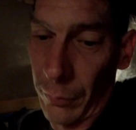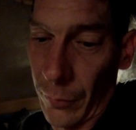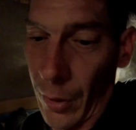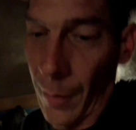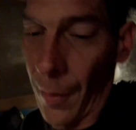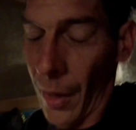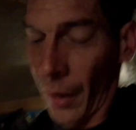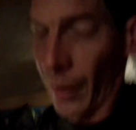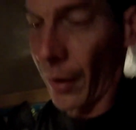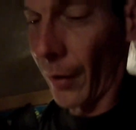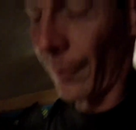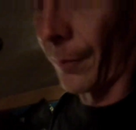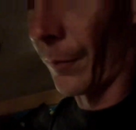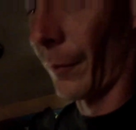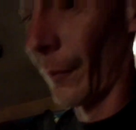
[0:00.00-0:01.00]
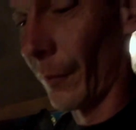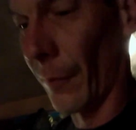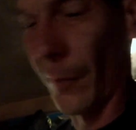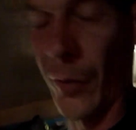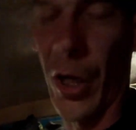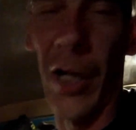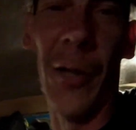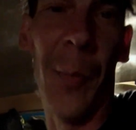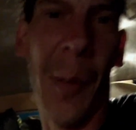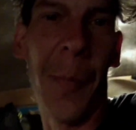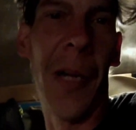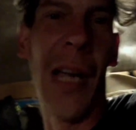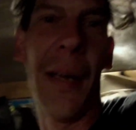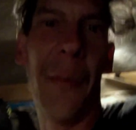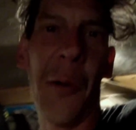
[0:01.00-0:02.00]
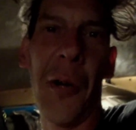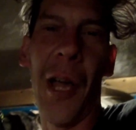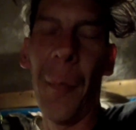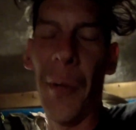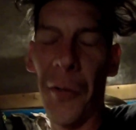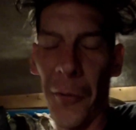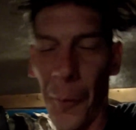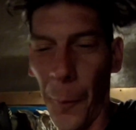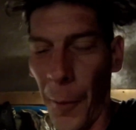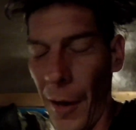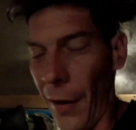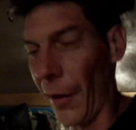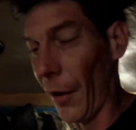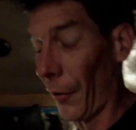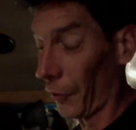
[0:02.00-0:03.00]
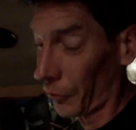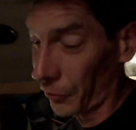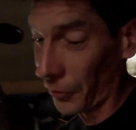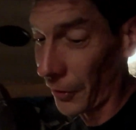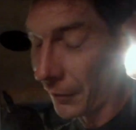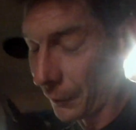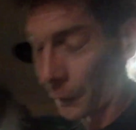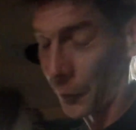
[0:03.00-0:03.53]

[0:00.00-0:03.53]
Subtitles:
I gotta change my behavior and not be so wild on the street,